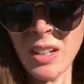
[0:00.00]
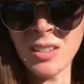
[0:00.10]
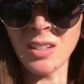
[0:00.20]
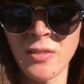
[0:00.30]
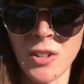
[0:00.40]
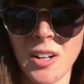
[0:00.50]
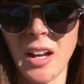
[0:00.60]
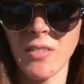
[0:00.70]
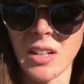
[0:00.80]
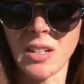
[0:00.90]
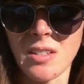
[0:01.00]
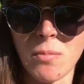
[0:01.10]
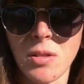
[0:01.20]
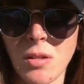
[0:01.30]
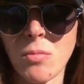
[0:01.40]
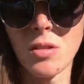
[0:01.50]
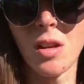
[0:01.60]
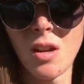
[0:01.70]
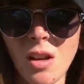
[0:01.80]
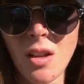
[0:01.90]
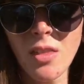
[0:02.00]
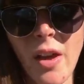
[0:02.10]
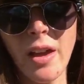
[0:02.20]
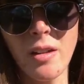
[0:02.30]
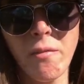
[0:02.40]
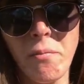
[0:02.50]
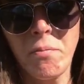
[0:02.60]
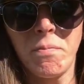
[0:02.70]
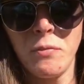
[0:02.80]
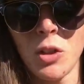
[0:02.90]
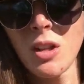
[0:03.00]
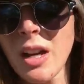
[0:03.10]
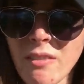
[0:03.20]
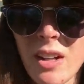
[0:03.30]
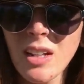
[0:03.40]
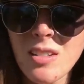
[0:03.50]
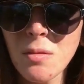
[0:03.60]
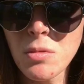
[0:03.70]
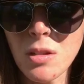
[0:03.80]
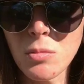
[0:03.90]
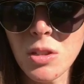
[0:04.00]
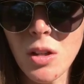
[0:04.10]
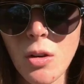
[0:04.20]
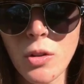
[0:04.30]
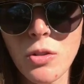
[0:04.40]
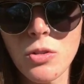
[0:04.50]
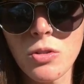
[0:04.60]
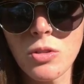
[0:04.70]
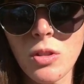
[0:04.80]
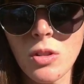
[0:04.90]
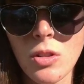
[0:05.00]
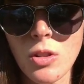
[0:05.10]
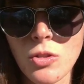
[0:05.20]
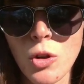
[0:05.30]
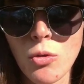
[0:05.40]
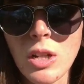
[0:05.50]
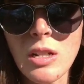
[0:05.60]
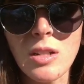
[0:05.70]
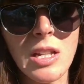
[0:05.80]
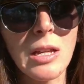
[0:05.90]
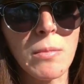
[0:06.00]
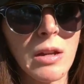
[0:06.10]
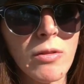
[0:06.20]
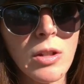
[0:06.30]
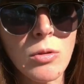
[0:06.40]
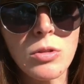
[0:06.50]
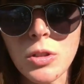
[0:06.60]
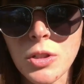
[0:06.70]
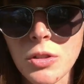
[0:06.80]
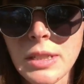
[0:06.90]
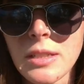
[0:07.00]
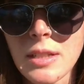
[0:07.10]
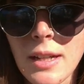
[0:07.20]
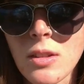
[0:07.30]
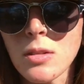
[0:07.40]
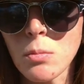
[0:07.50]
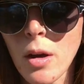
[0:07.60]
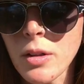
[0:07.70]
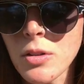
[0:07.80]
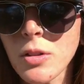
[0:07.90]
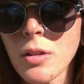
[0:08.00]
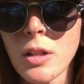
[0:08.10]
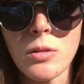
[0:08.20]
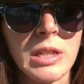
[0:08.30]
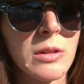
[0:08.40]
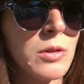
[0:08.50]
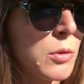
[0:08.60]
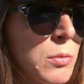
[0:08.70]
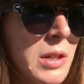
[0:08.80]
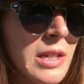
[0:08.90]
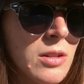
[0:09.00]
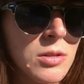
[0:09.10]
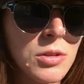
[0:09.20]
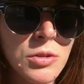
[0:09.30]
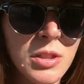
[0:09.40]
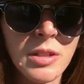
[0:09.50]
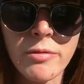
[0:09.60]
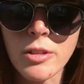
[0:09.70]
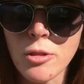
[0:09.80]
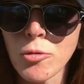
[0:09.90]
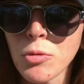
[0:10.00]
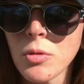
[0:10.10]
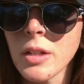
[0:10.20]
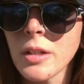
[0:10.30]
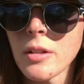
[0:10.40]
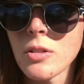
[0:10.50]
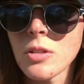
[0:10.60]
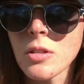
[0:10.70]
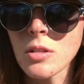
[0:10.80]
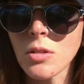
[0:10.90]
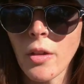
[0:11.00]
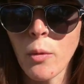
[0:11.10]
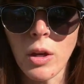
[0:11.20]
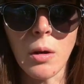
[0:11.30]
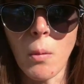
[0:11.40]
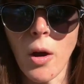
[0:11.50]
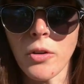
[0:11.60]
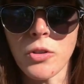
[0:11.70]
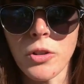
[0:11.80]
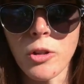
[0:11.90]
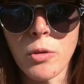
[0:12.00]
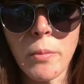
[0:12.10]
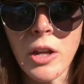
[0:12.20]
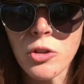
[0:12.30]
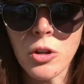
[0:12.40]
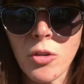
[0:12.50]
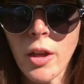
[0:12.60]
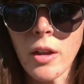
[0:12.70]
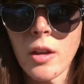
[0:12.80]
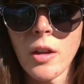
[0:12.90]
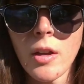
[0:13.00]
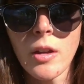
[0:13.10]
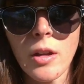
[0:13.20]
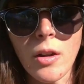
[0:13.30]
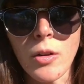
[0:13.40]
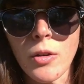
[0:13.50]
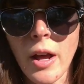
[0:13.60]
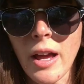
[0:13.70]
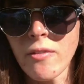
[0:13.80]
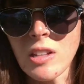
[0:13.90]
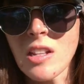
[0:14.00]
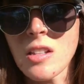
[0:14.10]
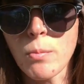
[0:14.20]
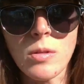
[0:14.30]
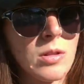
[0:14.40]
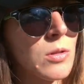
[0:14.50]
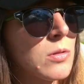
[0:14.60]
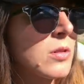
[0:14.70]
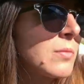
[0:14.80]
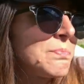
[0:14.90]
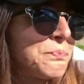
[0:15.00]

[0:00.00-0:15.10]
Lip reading: he said, if you're not having any symptoms, then you're not having any symptoms. You know, there's no need to keep giving you surgeries to get this monitored. He was like, you would be getting surgeries every 2-3 years just so that we can monitor you and make sure that, you know, you're not having these episodes.